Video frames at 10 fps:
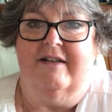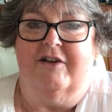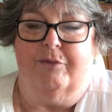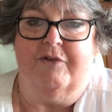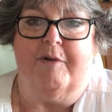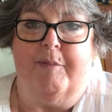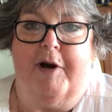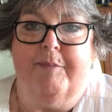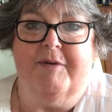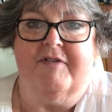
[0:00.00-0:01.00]
There was a
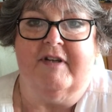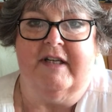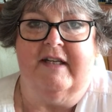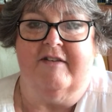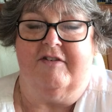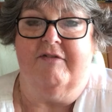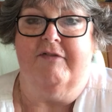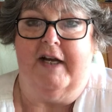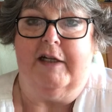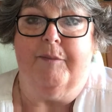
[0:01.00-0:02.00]
purpose in it. It's
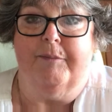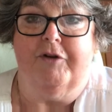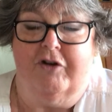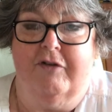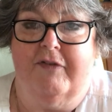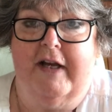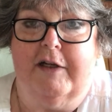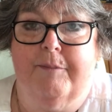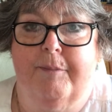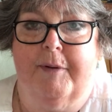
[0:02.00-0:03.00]
to
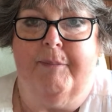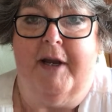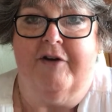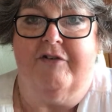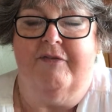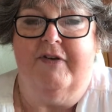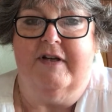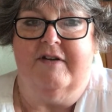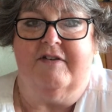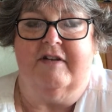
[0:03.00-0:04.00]
develop
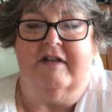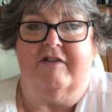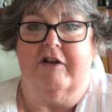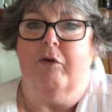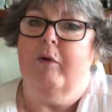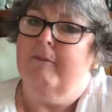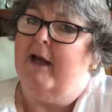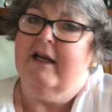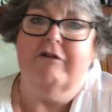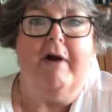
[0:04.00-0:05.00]
perseverance in us. Now, we
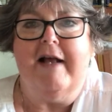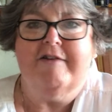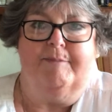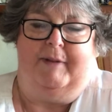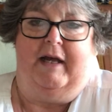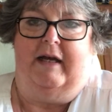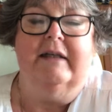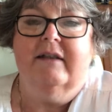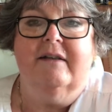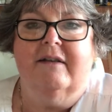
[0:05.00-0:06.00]
might grasp
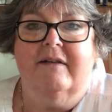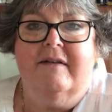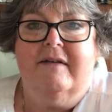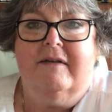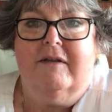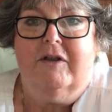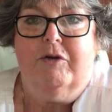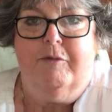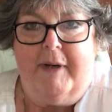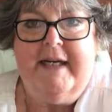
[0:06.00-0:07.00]
that.
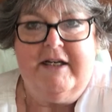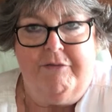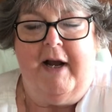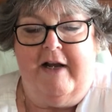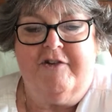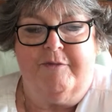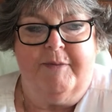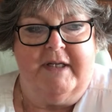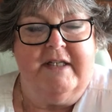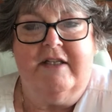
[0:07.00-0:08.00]
We might grasp
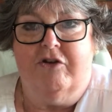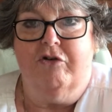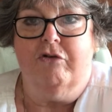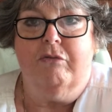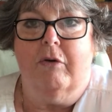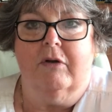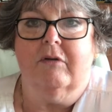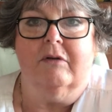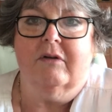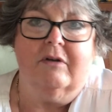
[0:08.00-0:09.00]
that, you know,
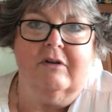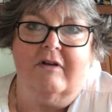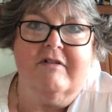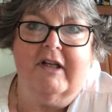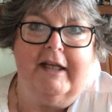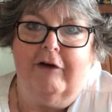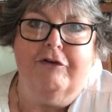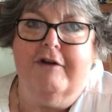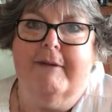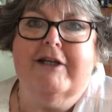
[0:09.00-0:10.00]
what doesn't
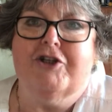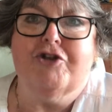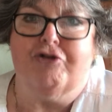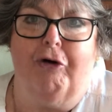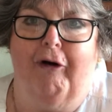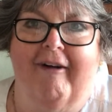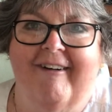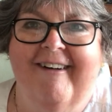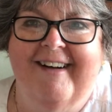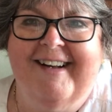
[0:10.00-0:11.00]
kill you makes you
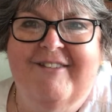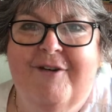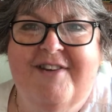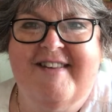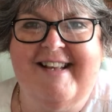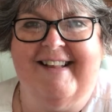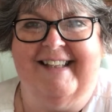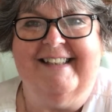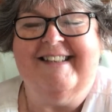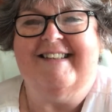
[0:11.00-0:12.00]
stronger. Can we say
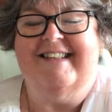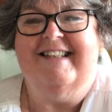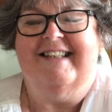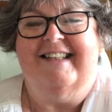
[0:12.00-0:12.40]
that?